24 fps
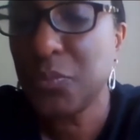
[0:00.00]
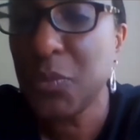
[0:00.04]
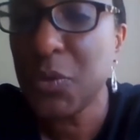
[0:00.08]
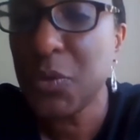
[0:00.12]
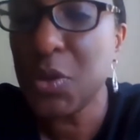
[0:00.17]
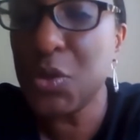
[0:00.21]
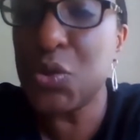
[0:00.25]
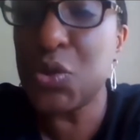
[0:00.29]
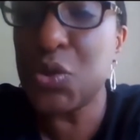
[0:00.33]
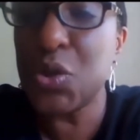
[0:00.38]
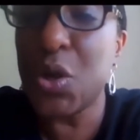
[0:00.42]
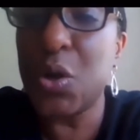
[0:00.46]

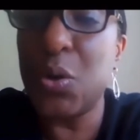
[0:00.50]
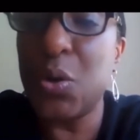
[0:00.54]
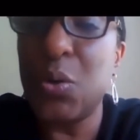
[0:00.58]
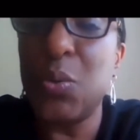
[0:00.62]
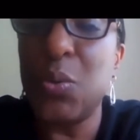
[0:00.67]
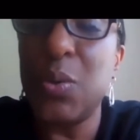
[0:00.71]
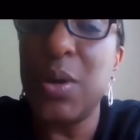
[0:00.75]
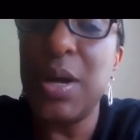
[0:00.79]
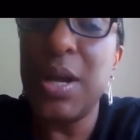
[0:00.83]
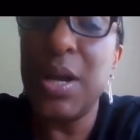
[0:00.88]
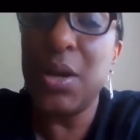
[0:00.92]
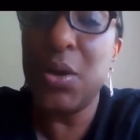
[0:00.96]

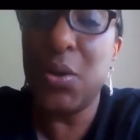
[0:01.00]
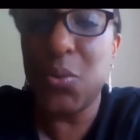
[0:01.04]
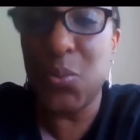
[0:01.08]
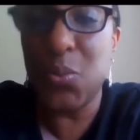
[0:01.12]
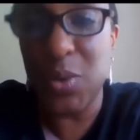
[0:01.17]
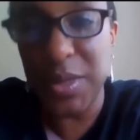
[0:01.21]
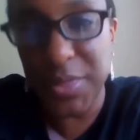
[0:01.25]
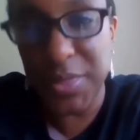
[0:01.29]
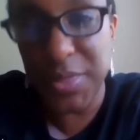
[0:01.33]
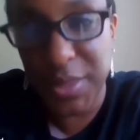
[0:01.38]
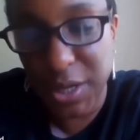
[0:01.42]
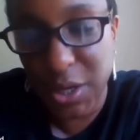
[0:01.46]
So
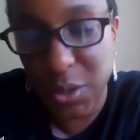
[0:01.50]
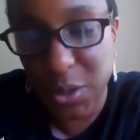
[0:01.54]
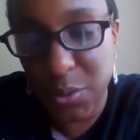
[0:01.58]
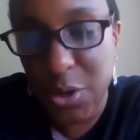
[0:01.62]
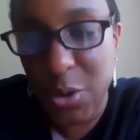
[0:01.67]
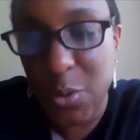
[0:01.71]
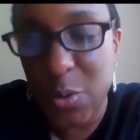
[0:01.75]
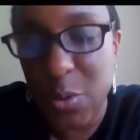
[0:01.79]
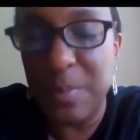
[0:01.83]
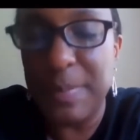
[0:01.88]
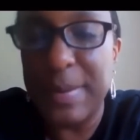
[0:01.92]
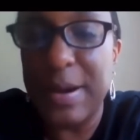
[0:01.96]
one thing you
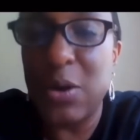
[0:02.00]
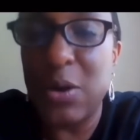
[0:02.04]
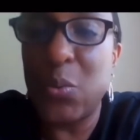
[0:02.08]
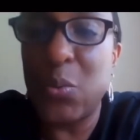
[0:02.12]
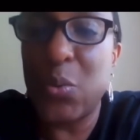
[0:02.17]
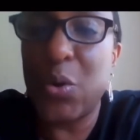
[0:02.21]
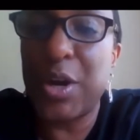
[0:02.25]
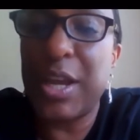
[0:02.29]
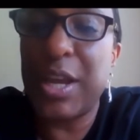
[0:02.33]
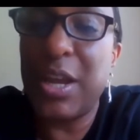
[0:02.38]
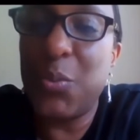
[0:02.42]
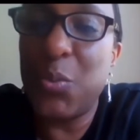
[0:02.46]
know about
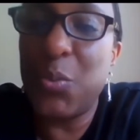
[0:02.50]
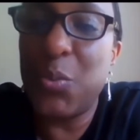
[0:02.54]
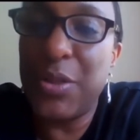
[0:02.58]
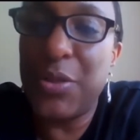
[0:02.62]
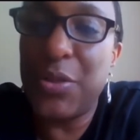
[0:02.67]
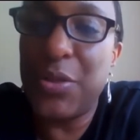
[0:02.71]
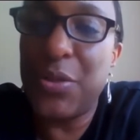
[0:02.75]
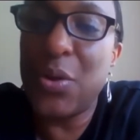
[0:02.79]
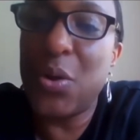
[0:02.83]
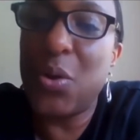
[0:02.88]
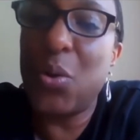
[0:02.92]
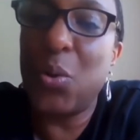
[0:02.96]
working
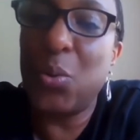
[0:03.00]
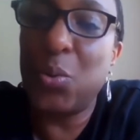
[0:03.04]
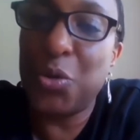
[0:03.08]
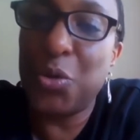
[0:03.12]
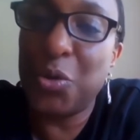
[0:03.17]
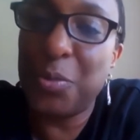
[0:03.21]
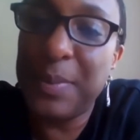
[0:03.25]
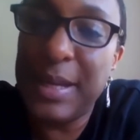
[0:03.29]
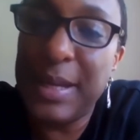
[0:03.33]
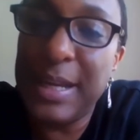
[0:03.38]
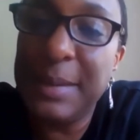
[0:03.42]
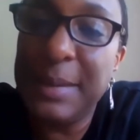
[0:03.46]
with older
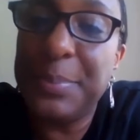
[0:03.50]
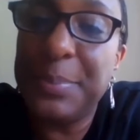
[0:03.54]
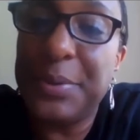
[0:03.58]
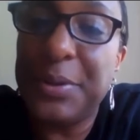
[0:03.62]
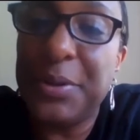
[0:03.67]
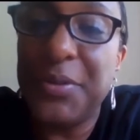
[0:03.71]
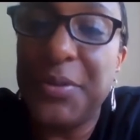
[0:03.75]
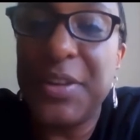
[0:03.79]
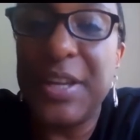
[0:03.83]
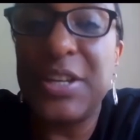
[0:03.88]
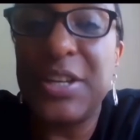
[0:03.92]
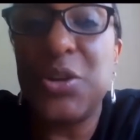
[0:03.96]

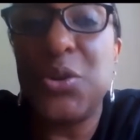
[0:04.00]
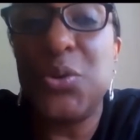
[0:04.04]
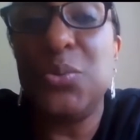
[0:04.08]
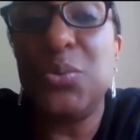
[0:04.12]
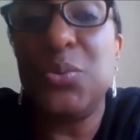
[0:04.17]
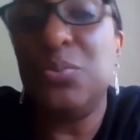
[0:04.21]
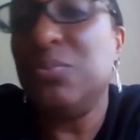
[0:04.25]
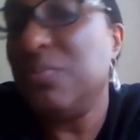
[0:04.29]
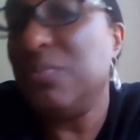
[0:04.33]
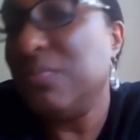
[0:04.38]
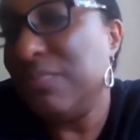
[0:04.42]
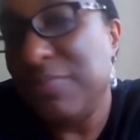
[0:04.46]
people,
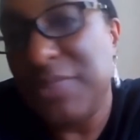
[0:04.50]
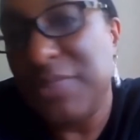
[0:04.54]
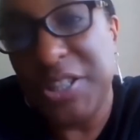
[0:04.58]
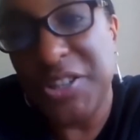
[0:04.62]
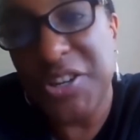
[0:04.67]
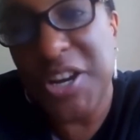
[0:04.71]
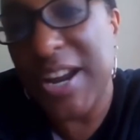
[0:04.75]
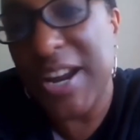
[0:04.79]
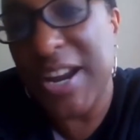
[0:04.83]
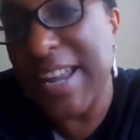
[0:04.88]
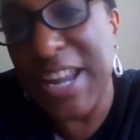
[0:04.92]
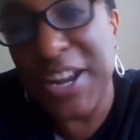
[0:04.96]
they're
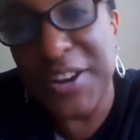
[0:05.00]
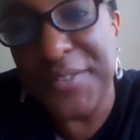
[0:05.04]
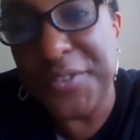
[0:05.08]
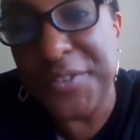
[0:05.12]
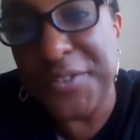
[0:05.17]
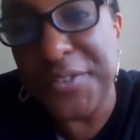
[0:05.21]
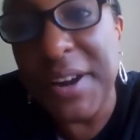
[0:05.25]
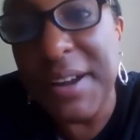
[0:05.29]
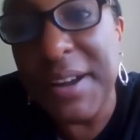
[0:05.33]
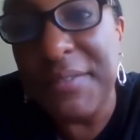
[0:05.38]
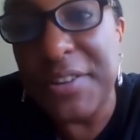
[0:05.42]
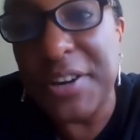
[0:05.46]
not here
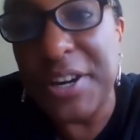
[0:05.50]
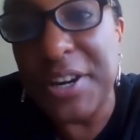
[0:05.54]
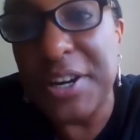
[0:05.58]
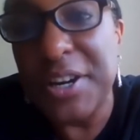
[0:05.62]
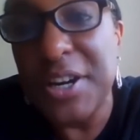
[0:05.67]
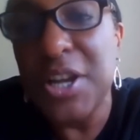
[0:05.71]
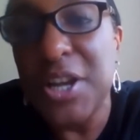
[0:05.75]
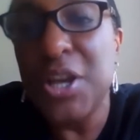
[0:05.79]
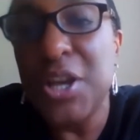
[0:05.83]
forever.